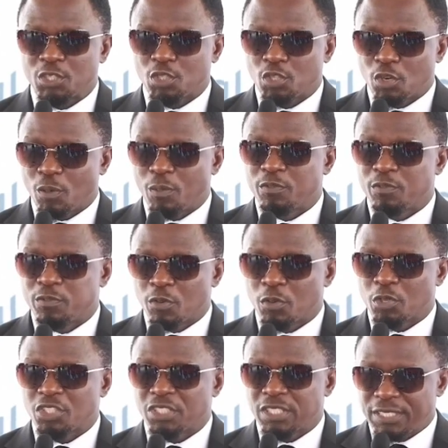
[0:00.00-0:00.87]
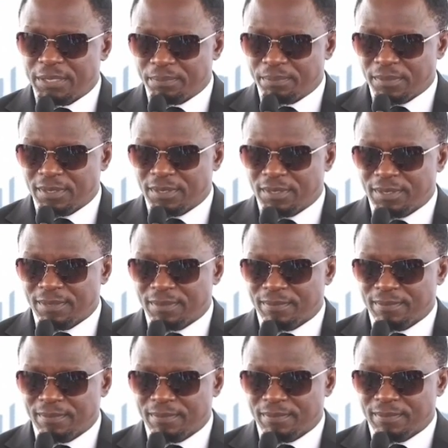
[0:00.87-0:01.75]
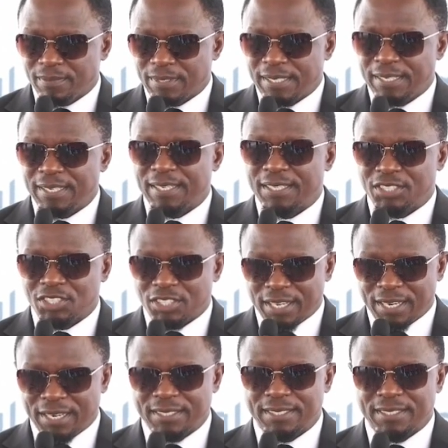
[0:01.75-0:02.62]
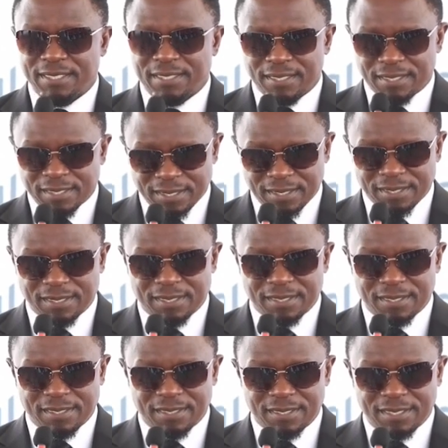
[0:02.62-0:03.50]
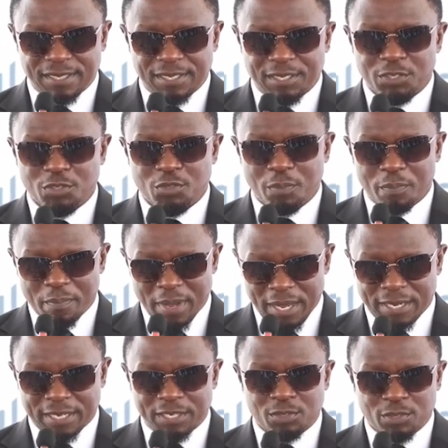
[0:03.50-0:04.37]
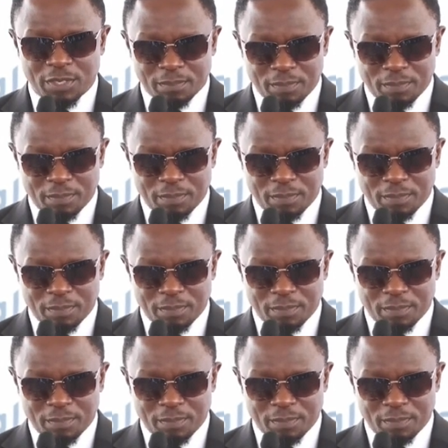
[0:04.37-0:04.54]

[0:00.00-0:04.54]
top four teams in the Challenger Series to make it to